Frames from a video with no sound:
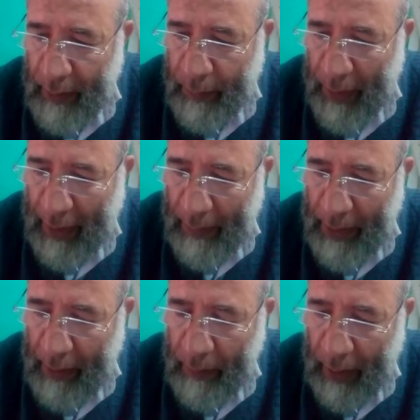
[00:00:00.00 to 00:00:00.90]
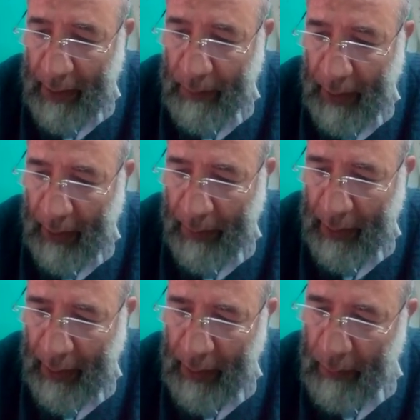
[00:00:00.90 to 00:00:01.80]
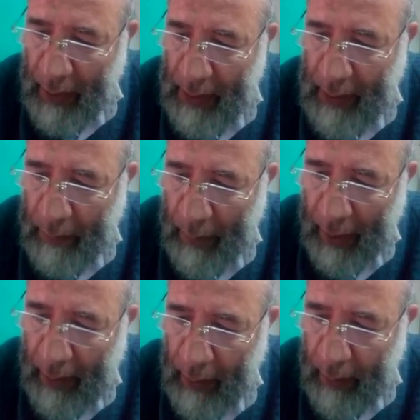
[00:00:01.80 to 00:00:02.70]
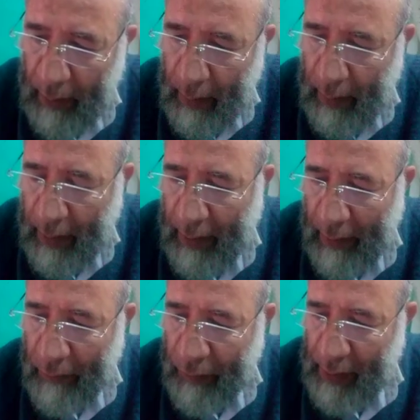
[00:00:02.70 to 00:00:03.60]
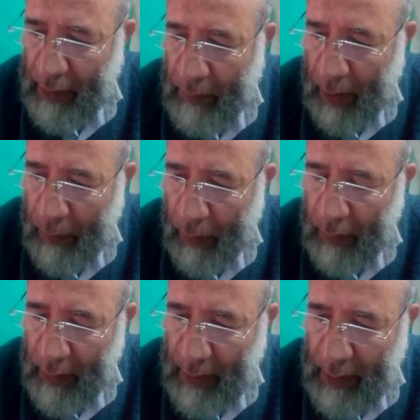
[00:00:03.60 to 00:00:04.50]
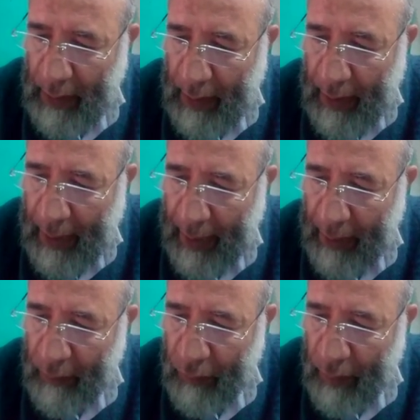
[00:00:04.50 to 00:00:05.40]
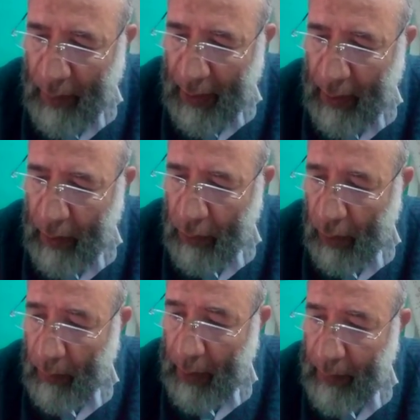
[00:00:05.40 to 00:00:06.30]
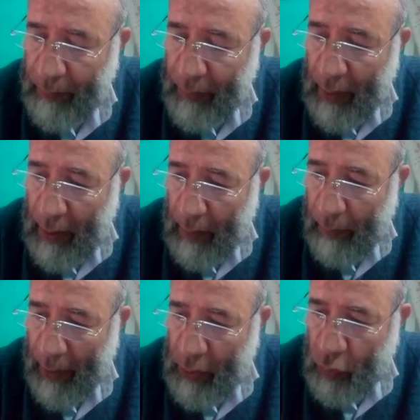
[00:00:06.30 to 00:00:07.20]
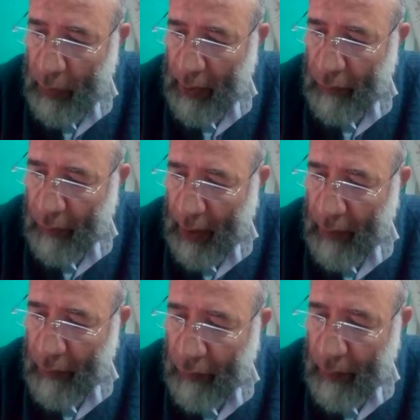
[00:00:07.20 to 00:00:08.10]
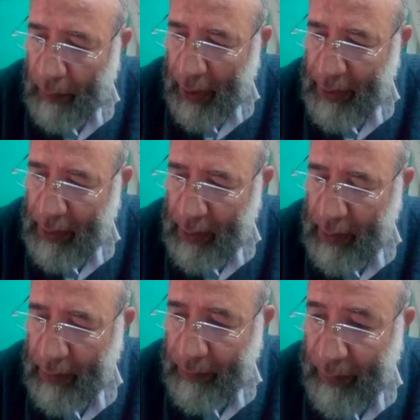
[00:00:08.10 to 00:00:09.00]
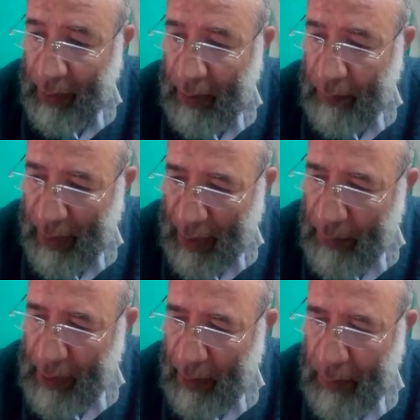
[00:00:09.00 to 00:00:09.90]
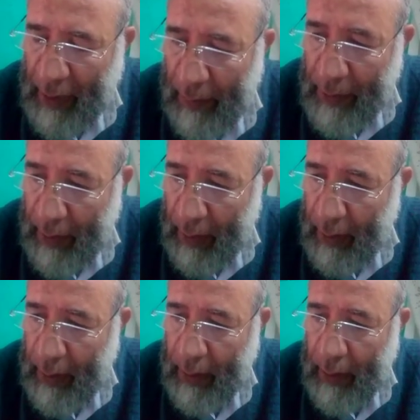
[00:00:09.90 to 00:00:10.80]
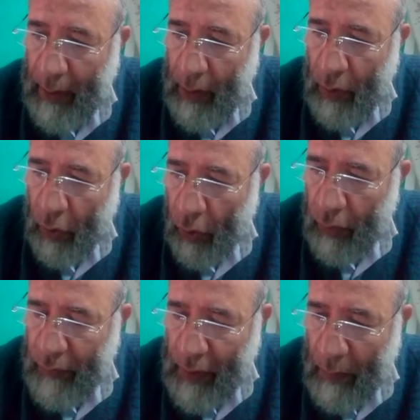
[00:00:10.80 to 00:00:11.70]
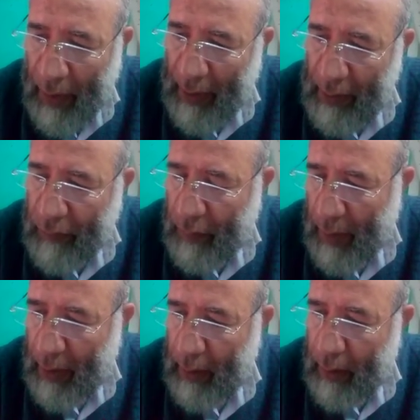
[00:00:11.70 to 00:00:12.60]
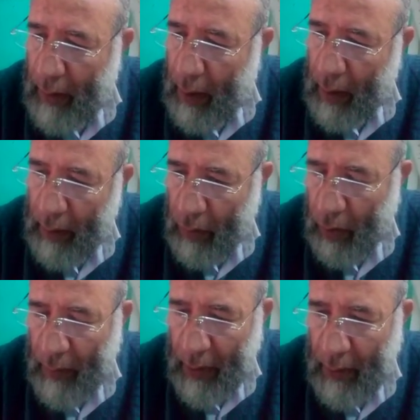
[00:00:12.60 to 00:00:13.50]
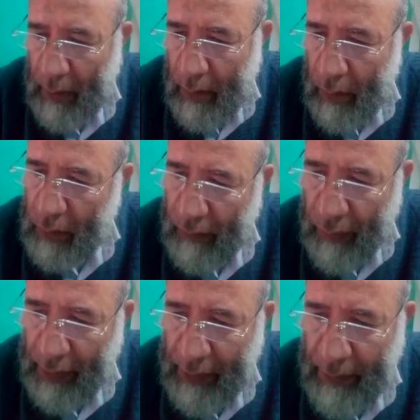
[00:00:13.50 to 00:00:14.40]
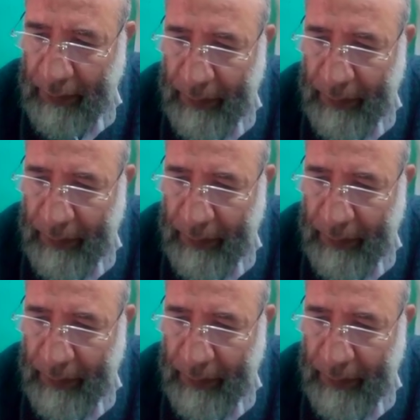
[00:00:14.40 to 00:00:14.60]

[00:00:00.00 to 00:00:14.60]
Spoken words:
B capital plus B capital. It means in male infected by baldness and in female normal, but 25% B capital, all of them male and female are normal, not infected.